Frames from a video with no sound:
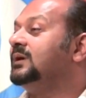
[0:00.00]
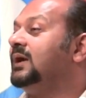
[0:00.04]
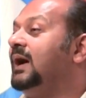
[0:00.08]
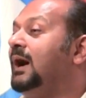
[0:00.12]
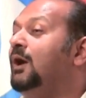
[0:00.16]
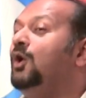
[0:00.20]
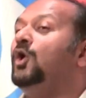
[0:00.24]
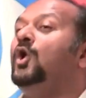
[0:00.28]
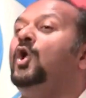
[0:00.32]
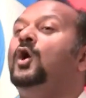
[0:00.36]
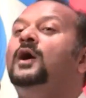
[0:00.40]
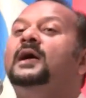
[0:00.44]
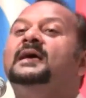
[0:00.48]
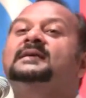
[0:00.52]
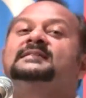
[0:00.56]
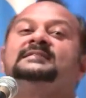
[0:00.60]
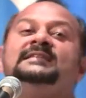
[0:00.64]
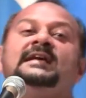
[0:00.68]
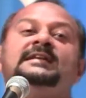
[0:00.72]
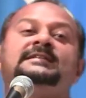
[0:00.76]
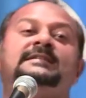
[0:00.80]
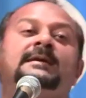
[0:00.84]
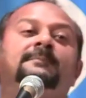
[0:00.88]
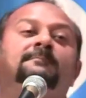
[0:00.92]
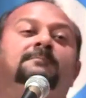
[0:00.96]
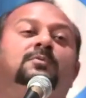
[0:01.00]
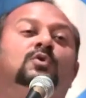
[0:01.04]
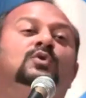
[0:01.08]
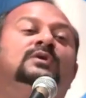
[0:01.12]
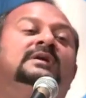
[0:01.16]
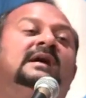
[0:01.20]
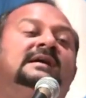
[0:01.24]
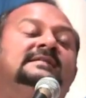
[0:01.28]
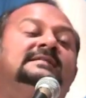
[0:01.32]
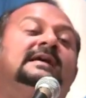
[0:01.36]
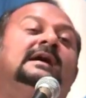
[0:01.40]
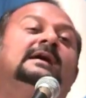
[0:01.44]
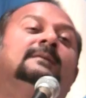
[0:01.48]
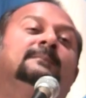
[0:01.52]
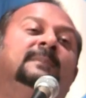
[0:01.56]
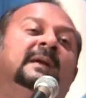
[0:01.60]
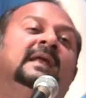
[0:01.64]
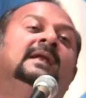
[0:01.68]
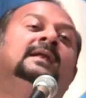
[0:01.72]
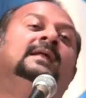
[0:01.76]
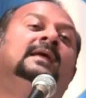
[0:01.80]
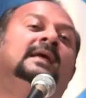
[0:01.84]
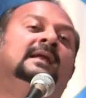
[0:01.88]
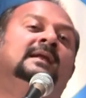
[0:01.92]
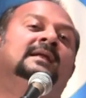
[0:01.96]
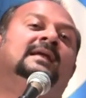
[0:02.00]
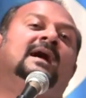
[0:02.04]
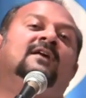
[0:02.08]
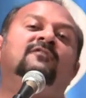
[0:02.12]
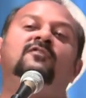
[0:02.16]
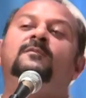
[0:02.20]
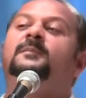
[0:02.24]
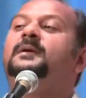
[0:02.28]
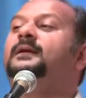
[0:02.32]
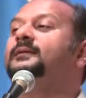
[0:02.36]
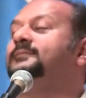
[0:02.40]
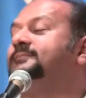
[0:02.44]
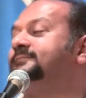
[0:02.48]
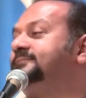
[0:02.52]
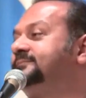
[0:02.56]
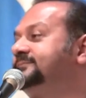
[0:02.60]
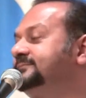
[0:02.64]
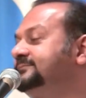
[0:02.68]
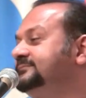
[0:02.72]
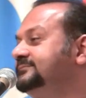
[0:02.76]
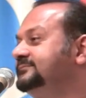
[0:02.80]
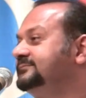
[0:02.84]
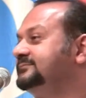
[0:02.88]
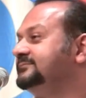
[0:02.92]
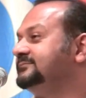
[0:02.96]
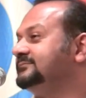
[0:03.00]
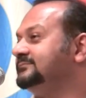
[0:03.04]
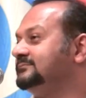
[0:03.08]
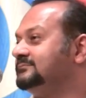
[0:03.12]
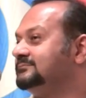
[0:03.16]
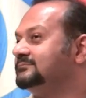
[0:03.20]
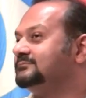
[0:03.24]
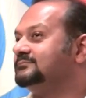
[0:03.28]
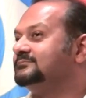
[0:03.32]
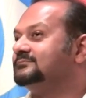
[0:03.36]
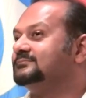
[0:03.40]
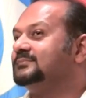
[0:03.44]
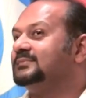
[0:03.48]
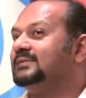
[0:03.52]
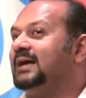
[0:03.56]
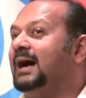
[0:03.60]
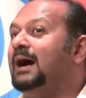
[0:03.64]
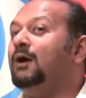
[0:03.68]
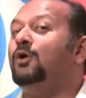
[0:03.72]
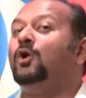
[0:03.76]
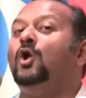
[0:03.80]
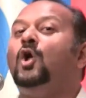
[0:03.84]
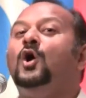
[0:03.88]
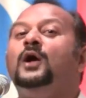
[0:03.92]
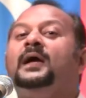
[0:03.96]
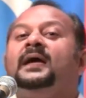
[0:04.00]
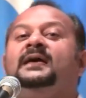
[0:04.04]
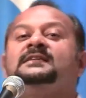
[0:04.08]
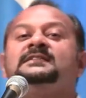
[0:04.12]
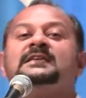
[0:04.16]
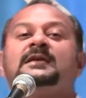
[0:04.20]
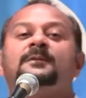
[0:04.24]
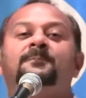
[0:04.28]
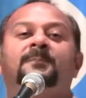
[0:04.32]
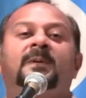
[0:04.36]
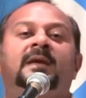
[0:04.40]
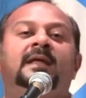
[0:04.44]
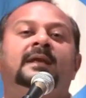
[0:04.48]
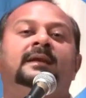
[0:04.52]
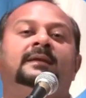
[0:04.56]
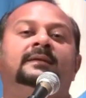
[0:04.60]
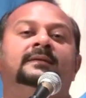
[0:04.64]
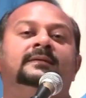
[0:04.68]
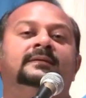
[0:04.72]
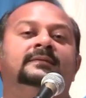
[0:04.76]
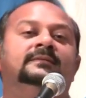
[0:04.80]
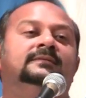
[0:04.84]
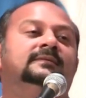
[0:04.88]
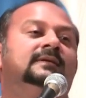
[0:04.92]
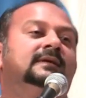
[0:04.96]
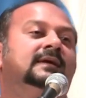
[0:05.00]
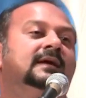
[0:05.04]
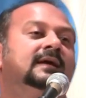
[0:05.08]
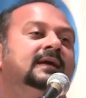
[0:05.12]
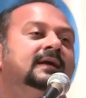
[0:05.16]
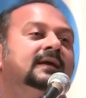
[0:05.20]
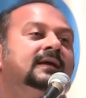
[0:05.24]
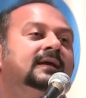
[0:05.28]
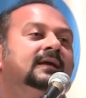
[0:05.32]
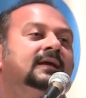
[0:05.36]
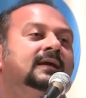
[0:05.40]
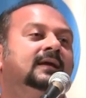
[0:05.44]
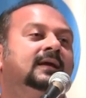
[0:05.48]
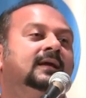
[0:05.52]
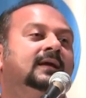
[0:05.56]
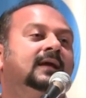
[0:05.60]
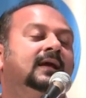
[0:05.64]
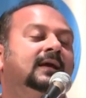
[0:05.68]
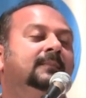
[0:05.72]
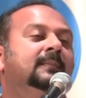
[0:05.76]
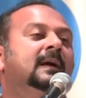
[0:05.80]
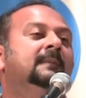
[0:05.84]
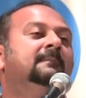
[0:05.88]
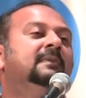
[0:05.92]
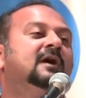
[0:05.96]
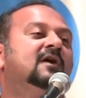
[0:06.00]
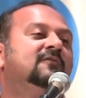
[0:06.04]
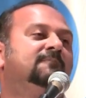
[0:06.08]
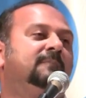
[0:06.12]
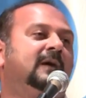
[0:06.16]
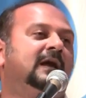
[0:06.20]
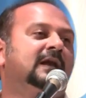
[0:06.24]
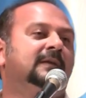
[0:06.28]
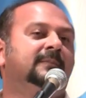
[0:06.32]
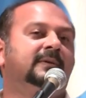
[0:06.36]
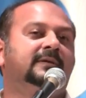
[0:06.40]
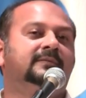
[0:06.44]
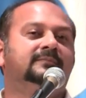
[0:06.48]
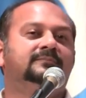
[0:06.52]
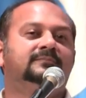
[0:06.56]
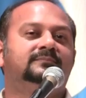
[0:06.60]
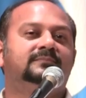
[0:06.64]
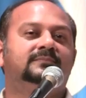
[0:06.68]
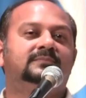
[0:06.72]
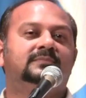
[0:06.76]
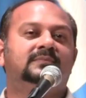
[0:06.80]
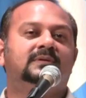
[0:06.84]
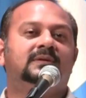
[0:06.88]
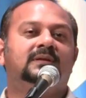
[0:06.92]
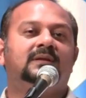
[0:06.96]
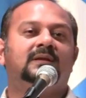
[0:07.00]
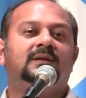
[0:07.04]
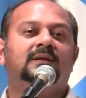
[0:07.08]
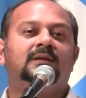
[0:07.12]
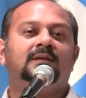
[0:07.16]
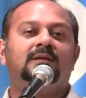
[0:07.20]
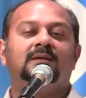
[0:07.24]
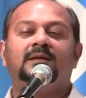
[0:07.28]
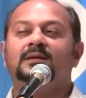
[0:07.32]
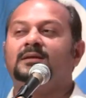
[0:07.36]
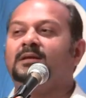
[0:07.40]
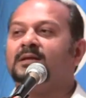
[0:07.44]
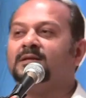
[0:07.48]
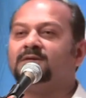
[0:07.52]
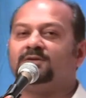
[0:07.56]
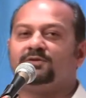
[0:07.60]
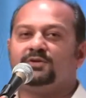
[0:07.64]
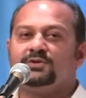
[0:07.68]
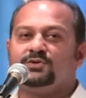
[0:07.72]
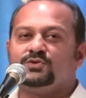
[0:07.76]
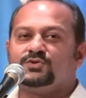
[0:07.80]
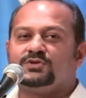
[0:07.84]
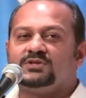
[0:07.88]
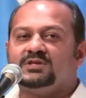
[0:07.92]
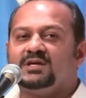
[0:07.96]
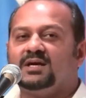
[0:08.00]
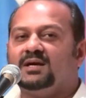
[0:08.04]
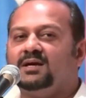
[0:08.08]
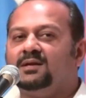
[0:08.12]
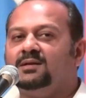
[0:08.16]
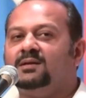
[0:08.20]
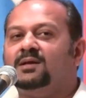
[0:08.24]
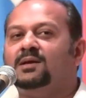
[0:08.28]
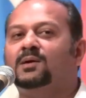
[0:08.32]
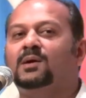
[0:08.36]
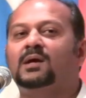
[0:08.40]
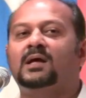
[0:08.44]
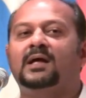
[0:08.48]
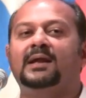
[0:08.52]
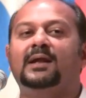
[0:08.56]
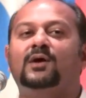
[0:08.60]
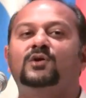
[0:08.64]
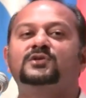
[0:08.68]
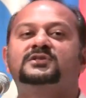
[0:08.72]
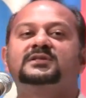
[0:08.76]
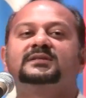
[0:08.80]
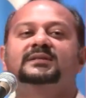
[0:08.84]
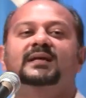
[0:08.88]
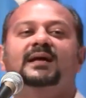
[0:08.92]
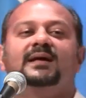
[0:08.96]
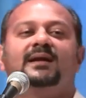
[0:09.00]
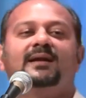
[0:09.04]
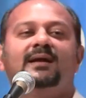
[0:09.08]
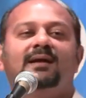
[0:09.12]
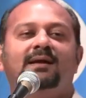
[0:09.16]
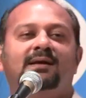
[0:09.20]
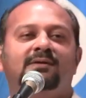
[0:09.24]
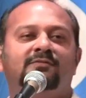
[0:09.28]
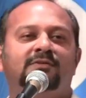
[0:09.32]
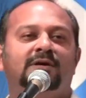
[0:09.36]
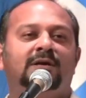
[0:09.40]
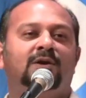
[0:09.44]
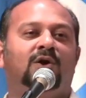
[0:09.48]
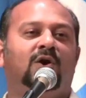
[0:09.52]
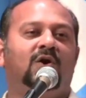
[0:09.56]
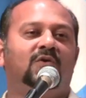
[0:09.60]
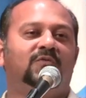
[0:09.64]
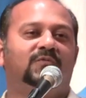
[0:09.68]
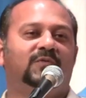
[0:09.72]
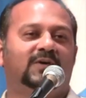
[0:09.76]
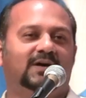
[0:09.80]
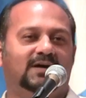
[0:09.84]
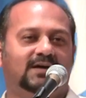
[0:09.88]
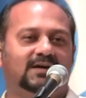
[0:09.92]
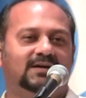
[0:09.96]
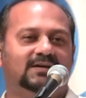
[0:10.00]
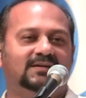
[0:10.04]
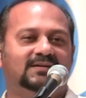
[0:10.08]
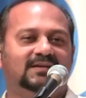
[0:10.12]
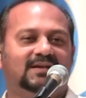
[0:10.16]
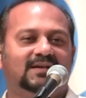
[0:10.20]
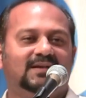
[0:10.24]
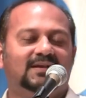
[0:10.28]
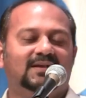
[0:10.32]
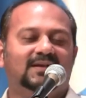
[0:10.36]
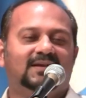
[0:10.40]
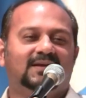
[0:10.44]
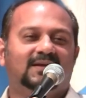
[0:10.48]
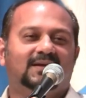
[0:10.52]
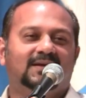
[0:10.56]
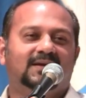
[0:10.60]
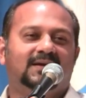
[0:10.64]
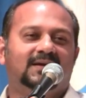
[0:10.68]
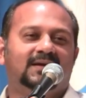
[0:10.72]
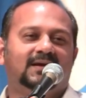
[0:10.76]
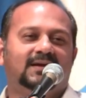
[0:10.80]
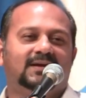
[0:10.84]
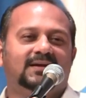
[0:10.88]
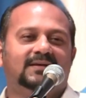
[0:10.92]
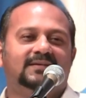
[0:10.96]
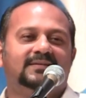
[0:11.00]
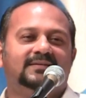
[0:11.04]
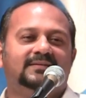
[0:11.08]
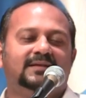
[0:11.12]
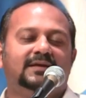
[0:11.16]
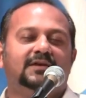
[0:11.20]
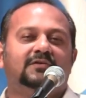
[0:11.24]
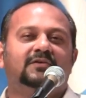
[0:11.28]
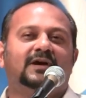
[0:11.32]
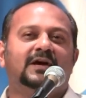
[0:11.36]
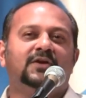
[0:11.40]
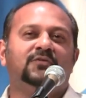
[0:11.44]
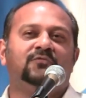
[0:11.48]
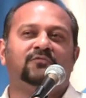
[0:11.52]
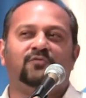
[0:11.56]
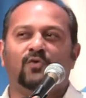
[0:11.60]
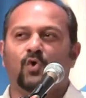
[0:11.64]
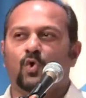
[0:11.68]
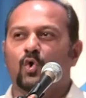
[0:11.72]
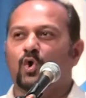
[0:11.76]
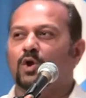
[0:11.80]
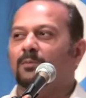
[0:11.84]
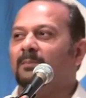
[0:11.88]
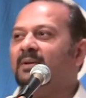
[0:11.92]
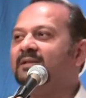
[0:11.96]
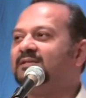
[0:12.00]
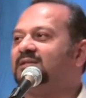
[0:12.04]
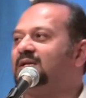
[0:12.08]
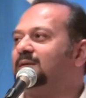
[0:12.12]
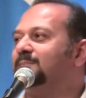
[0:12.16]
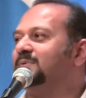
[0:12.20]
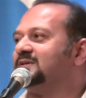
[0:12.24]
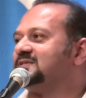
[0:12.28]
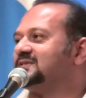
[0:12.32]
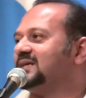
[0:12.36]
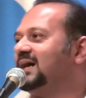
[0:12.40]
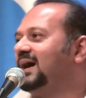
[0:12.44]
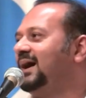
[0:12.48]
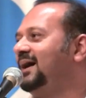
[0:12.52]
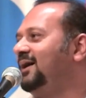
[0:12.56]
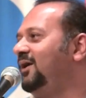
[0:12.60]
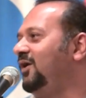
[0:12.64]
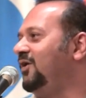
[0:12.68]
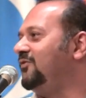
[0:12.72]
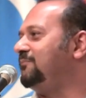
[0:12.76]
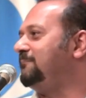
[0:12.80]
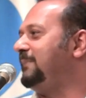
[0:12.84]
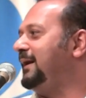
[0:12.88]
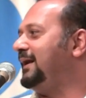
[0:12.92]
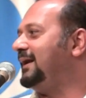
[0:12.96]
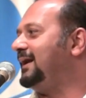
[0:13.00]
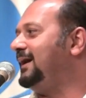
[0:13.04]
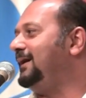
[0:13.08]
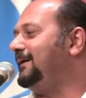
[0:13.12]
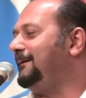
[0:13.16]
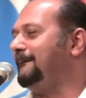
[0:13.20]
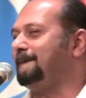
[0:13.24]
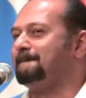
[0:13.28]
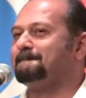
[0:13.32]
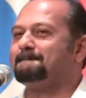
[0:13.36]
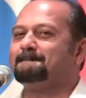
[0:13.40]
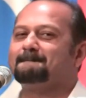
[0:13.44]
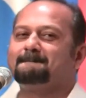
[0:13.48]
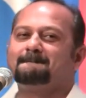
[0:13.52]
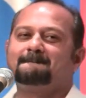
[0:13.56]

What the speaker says: How long has Najib Tun Razak been in government? How long has he been a member of Parliament? Introducing and announcing the arrival of the rightful Menteri Besar of Perak.